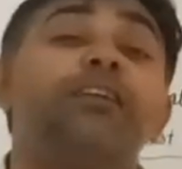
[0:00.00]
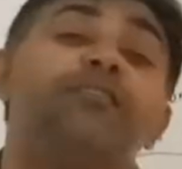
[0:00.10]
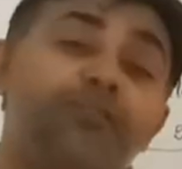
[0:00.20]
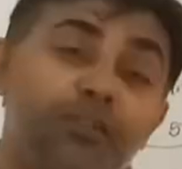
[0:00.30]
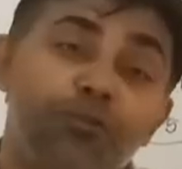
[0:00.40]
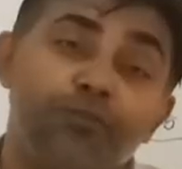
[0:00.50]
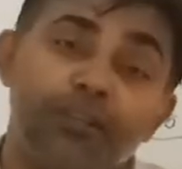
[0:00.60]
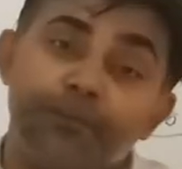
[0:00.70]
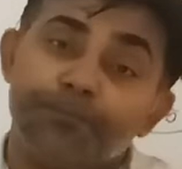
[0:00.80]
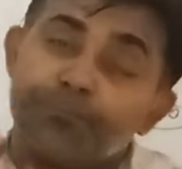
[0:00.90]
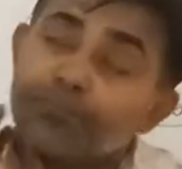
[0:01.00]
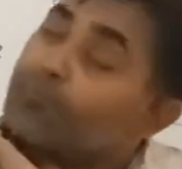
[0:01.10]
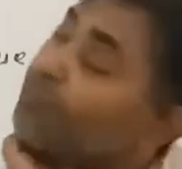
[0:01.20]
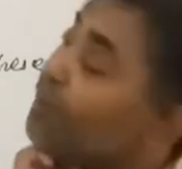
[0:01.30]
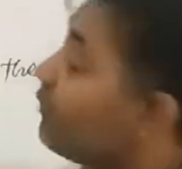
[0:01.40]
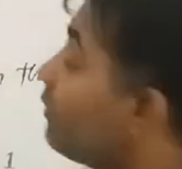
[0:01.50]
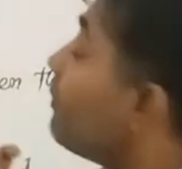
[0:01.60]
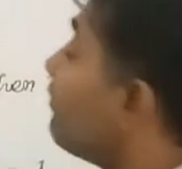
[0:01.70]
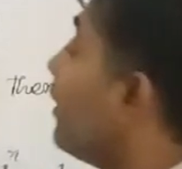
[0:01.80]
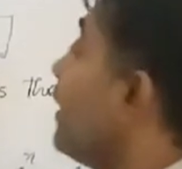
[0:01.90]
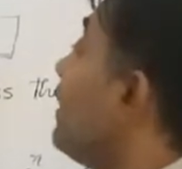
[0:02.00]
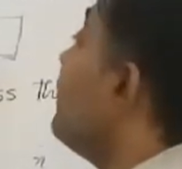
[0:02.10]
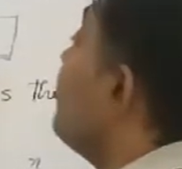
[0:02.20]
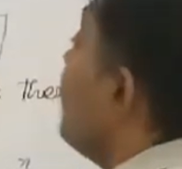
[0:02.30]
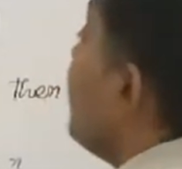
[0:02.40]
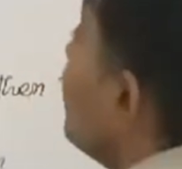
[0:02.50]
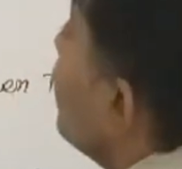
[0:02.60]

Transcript: distribution, we may find it easily.